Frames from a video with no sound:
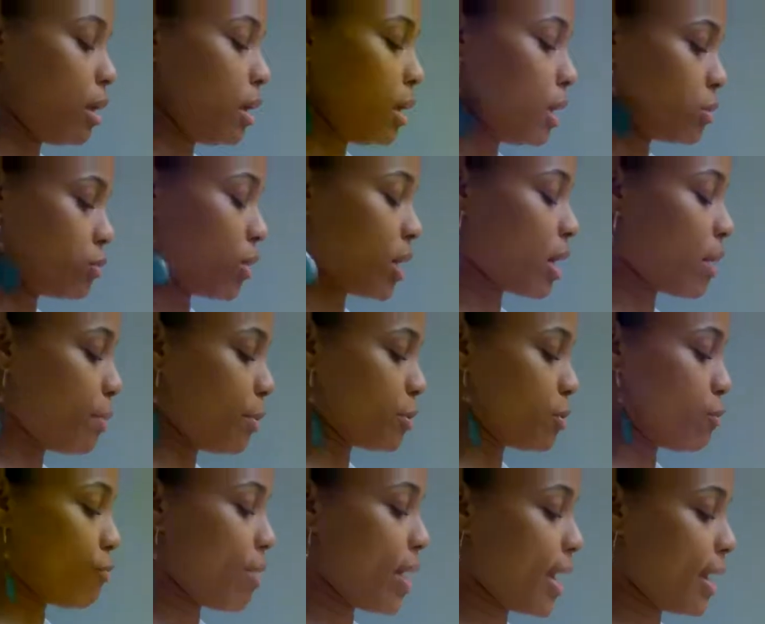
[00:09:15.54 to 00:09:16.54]
so I can put
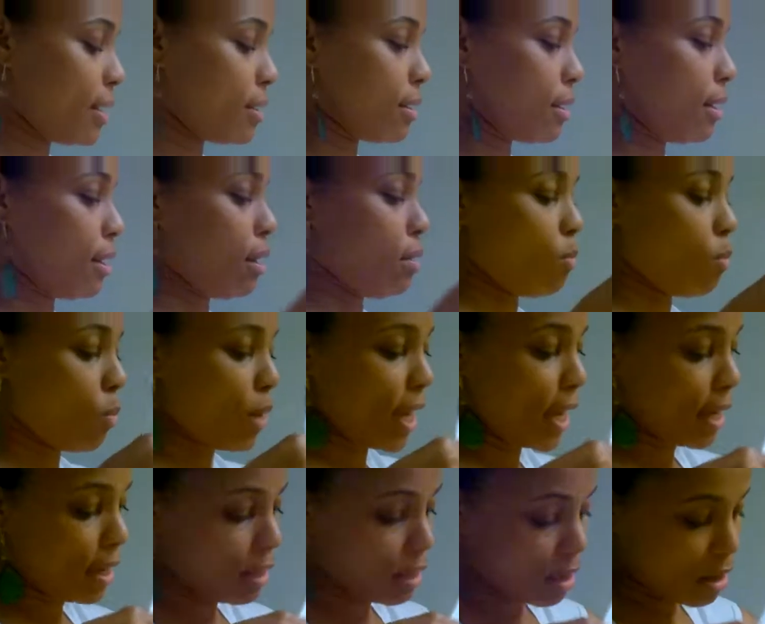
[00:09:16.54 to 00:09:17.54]
the right
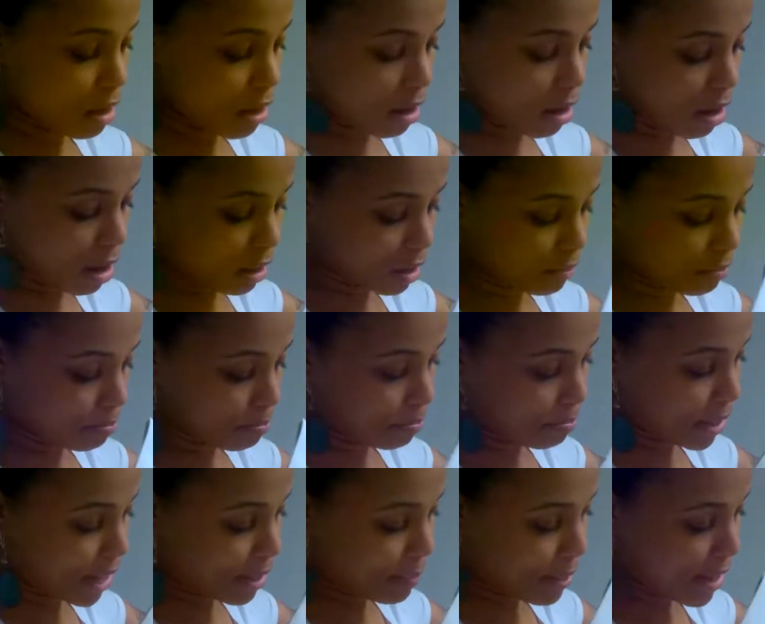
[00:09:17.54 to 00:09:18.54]
weigh on
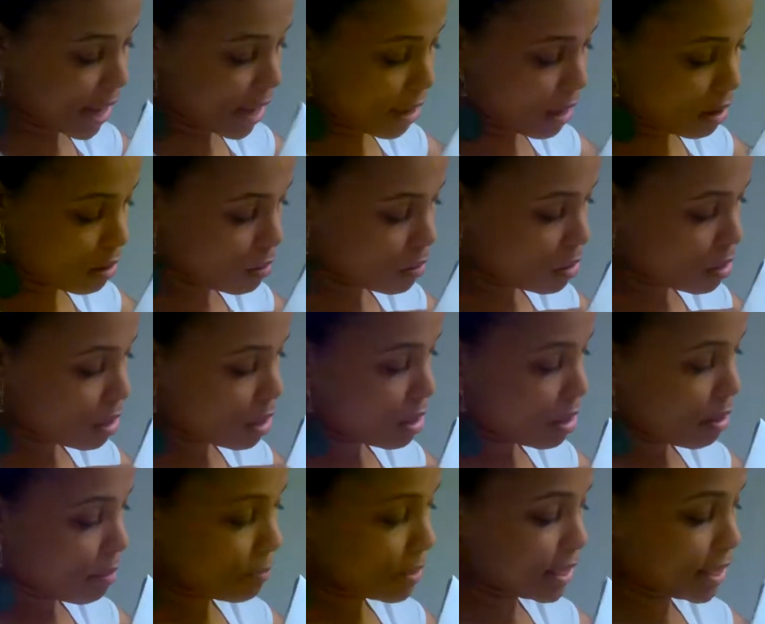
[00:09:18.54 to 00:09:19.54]
PayPal,
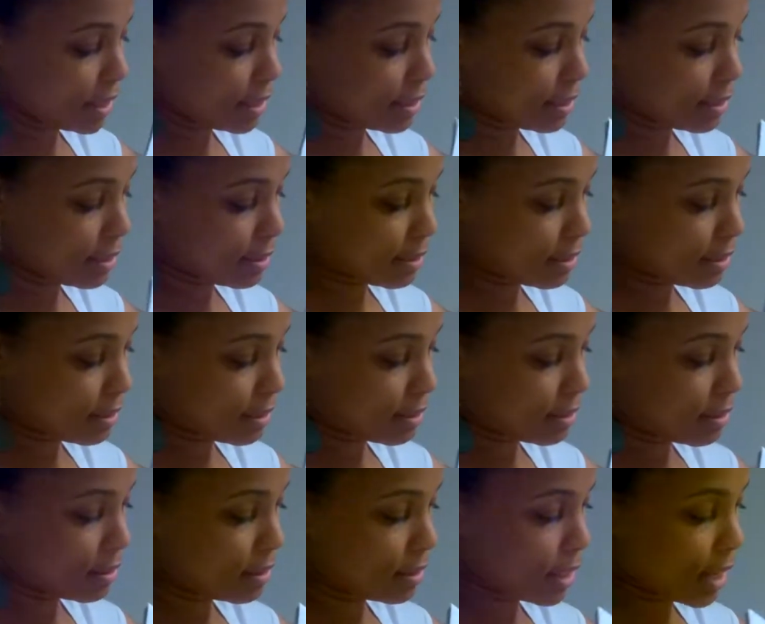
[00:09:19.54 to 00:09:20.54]
because
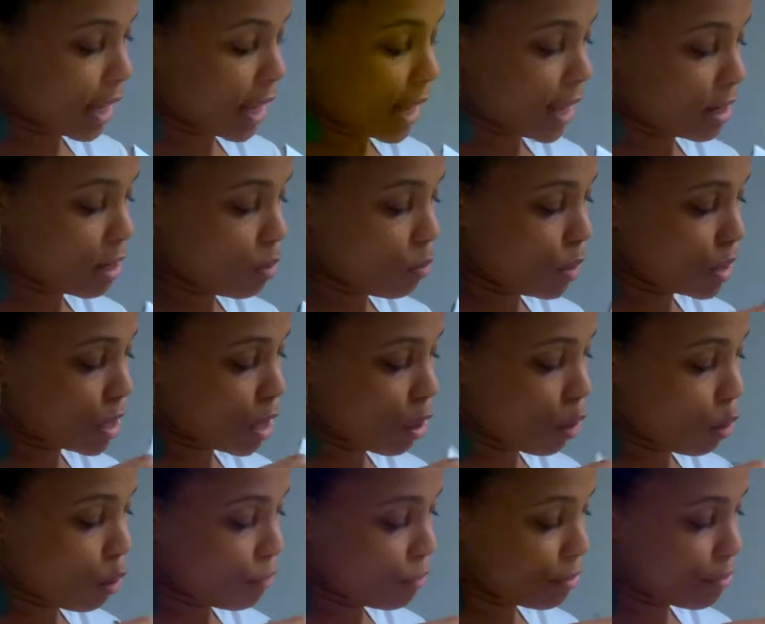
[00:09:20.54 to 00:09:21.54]
I don't want to
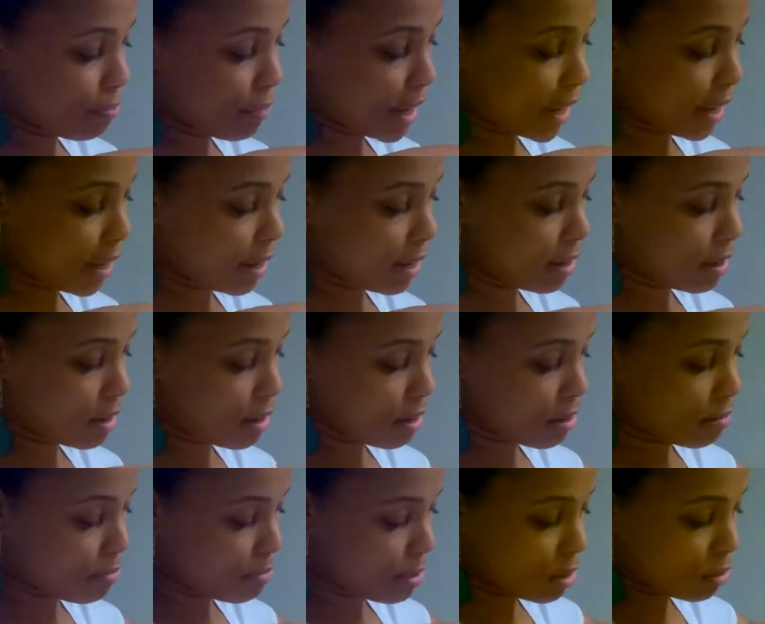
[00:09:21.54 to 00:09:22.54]
overpay
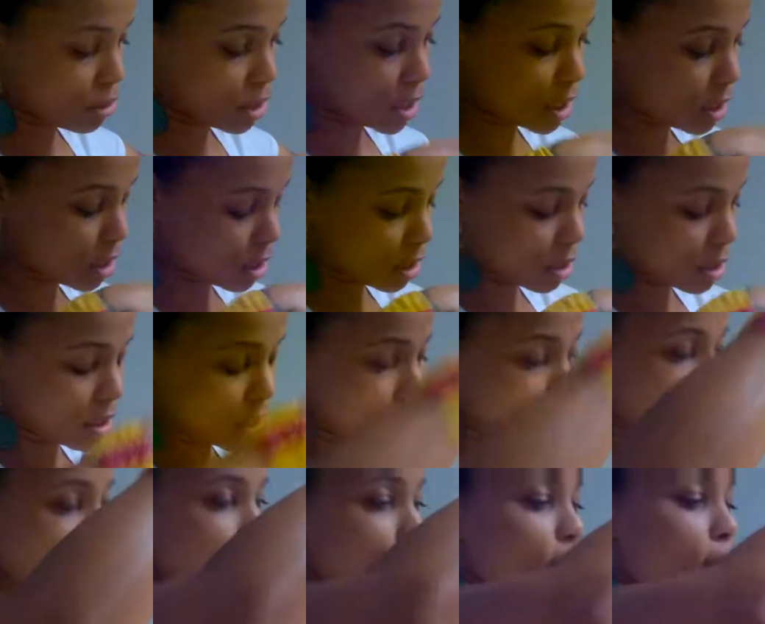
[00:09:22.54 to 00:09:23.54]
postage,
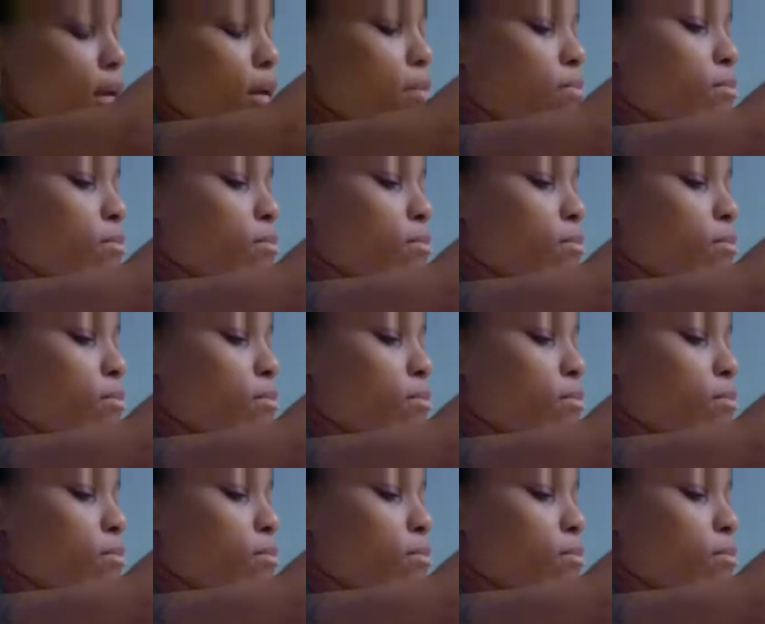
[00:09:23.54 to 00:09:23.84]
right?